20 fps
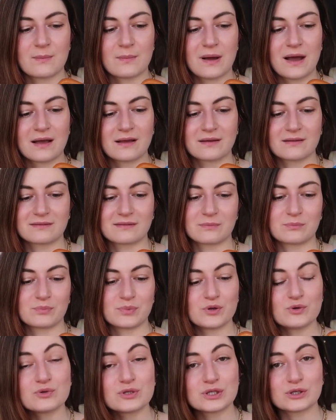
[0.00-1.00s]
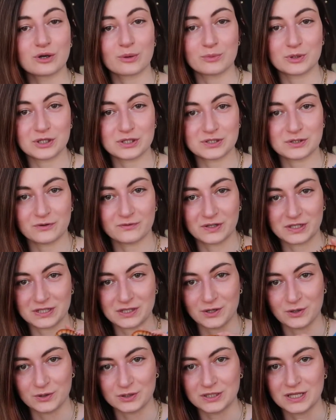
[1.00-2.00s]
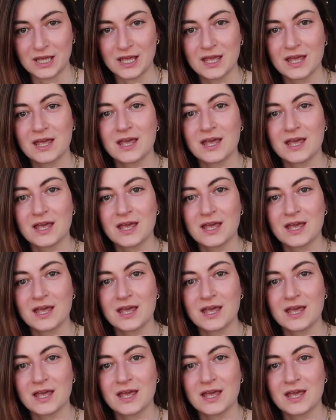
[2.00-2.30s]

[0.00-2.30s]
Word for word: among the beauty community over here on